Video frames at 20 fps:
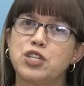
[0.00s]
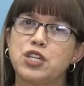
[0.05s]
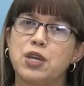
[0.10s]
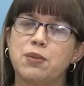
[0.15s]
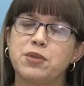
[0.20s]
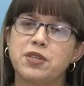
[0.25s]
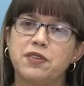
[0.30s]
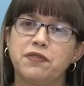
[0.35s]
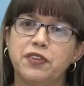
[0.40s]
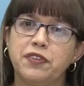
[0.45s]

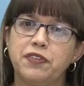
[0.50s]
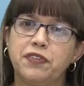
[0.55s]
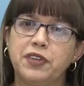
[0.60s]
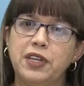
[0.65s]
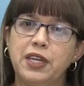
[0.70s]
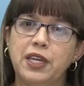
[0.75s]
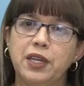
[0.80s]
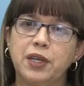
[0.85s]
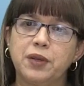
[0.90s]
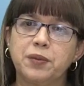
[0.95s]
chapter
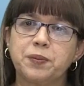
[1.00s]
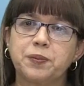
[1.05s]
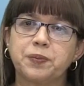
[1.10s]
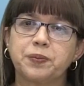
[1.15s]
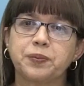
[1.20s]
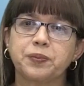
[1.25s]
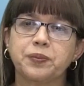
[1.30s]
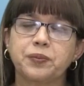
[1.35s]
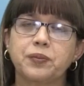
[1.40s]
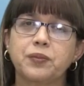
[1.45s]
15,
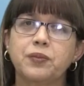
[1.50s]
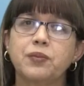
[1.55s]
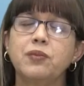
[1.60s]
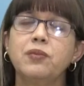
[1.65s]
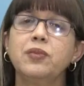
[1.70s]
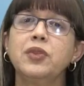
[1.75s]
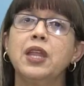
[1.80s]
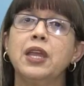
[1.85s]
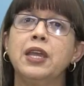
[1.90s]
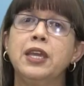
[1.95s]

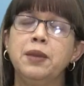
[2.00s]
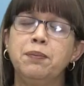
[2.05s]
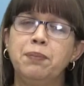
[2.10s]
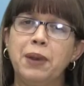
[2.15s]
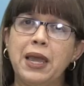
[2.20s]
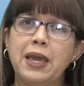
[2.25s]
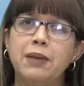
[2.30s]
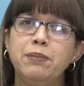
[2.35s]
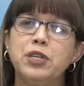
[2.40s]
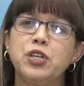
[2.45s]
he
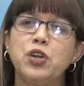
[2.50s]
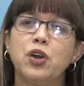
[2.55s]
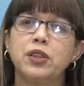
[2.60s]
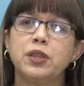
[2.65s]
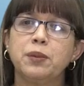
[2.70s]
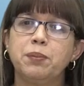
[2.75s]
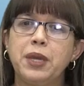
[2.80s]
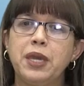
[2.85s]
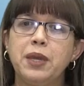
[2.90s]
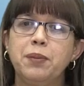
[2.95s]
blamed it
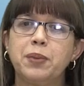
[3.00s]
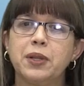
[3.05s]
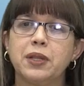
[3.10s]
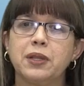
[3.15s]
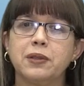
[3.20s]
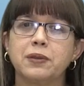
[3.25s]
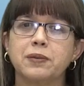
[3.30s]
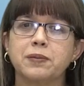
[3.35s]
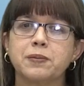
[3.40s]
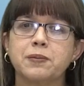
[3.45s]
on the
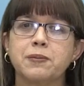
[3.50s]
people.